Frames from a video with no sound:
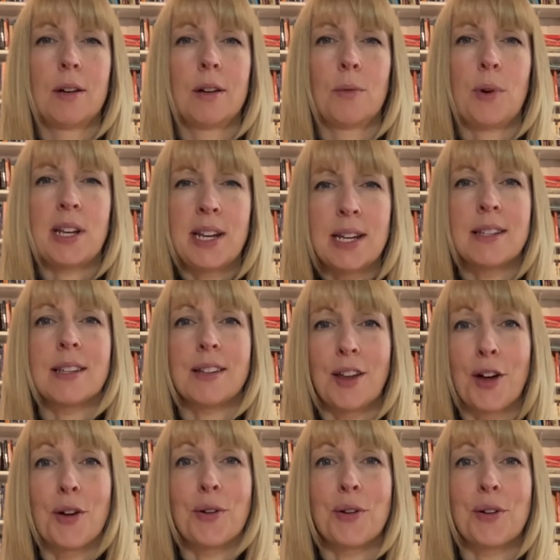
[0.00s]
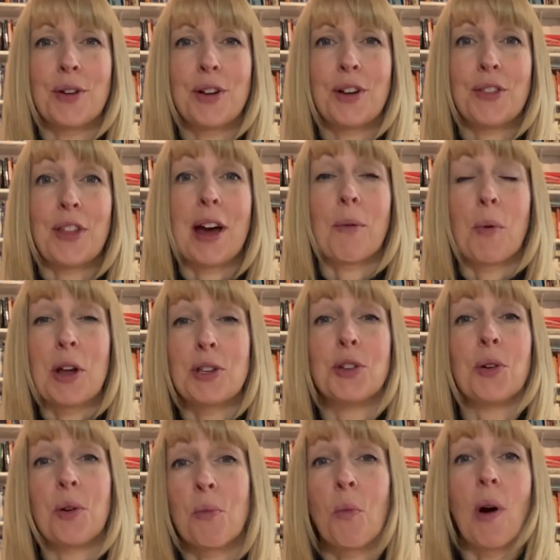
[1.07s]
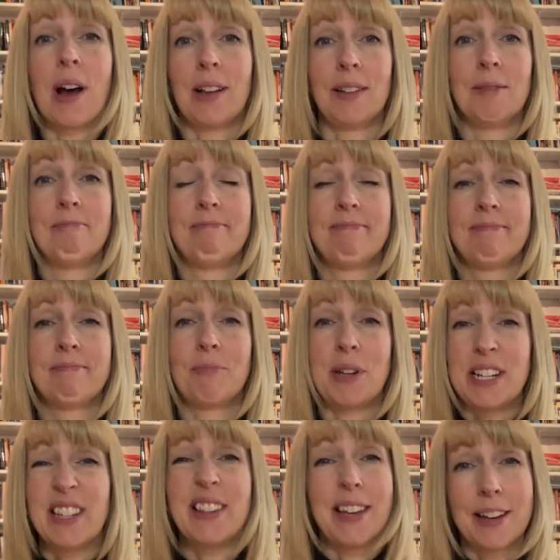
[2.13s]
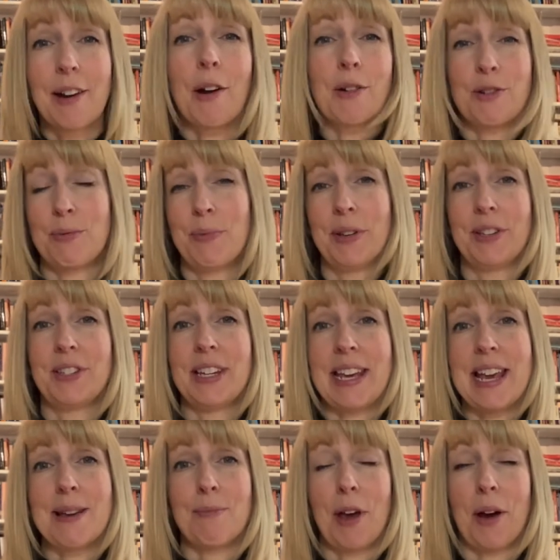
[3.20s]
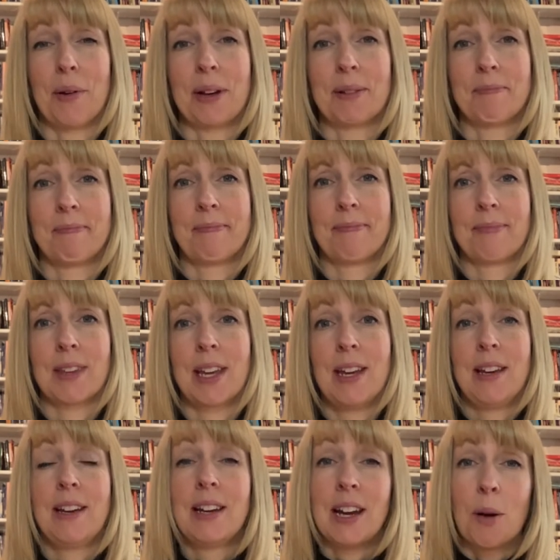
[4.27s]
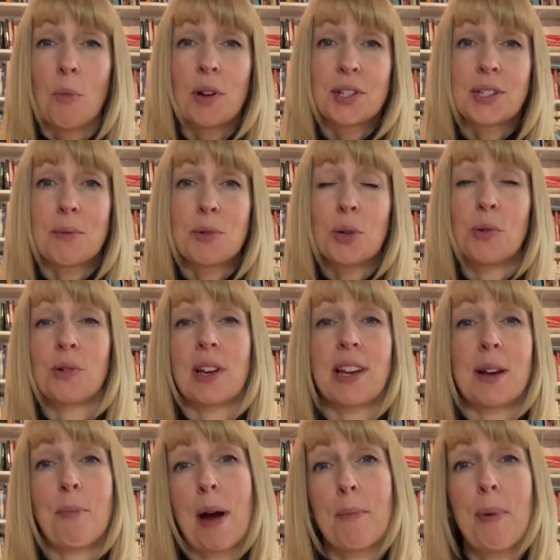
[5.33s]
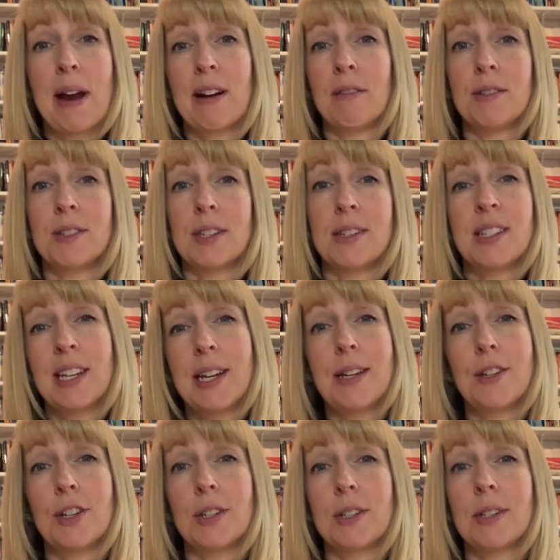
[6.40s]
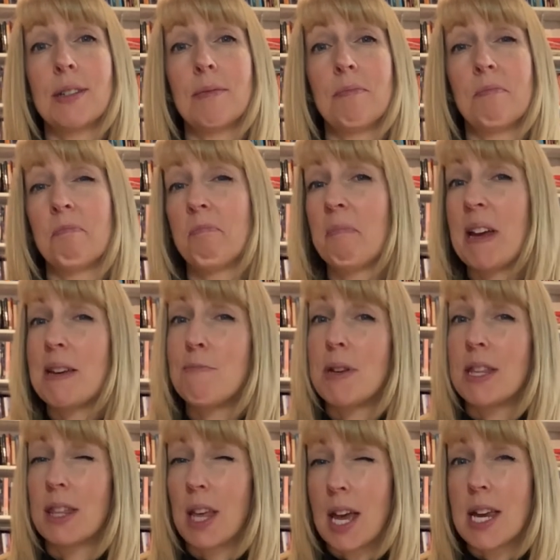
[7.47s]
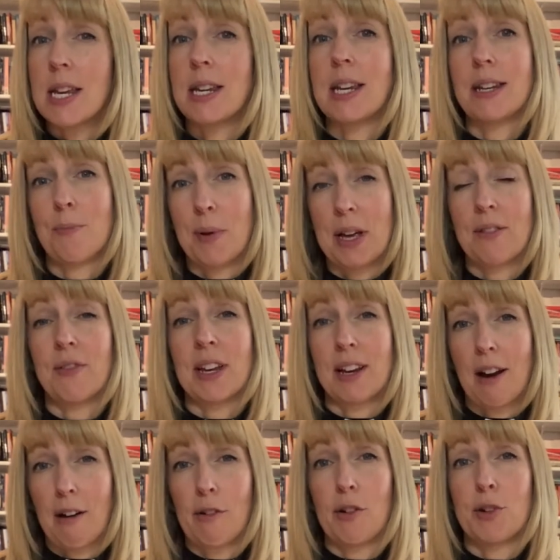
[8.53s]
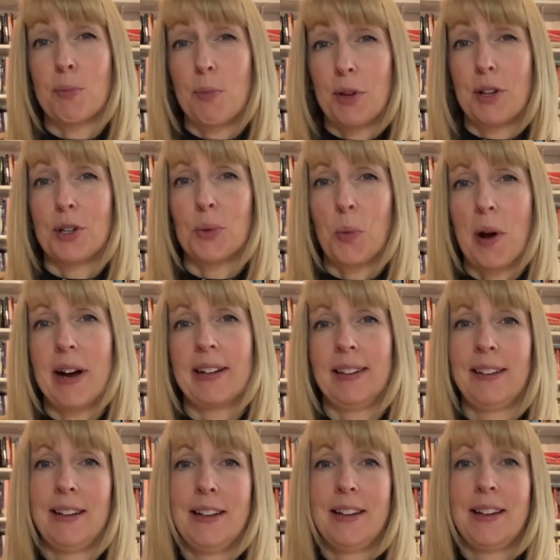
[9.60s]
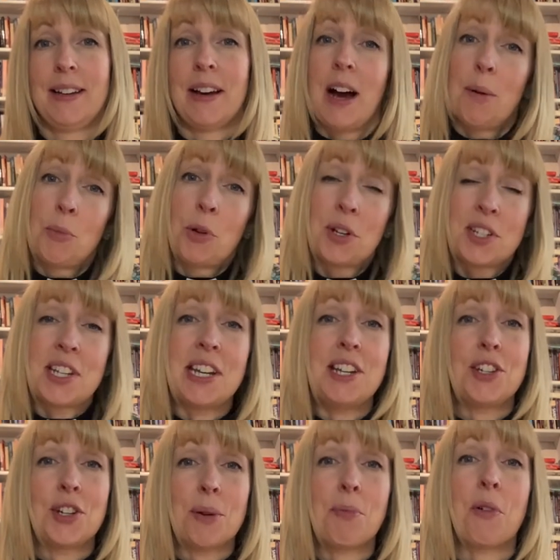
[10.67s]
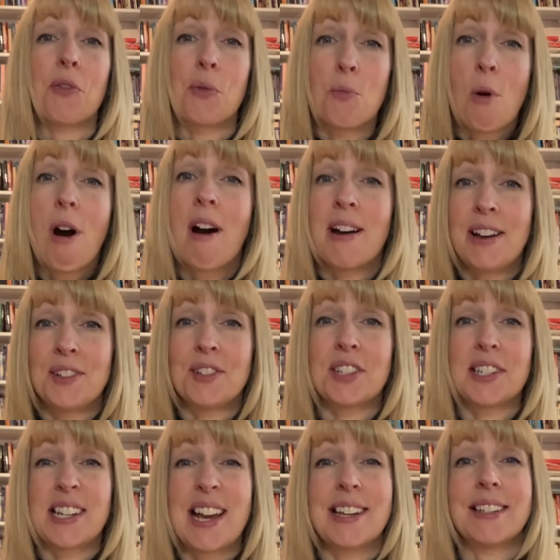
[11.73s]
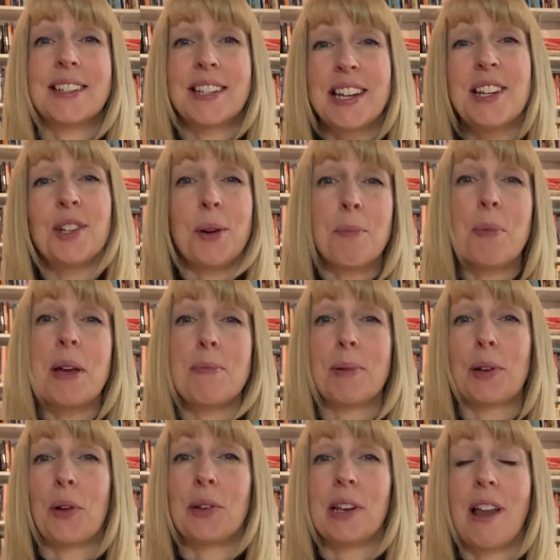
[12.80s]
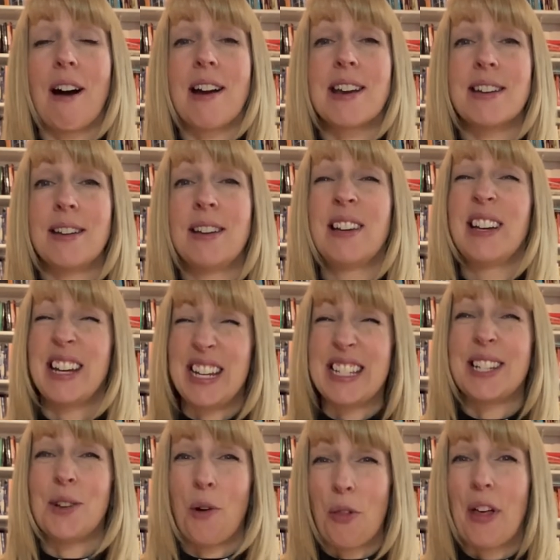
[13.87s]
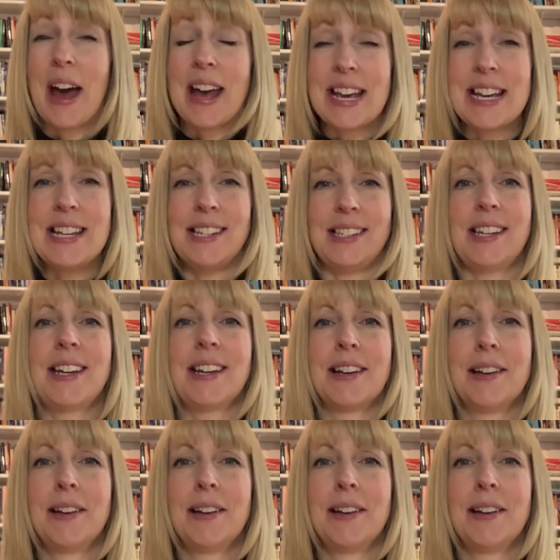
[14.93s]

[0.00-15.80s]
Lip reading: We need to know that we're doing well. We need the encouragement to keep going. And whilst I'm talking about parents and teachers, maybe they need a bit of encouragement as well. I'm not a teacher, but from what I understand, teaching people online is not that easy.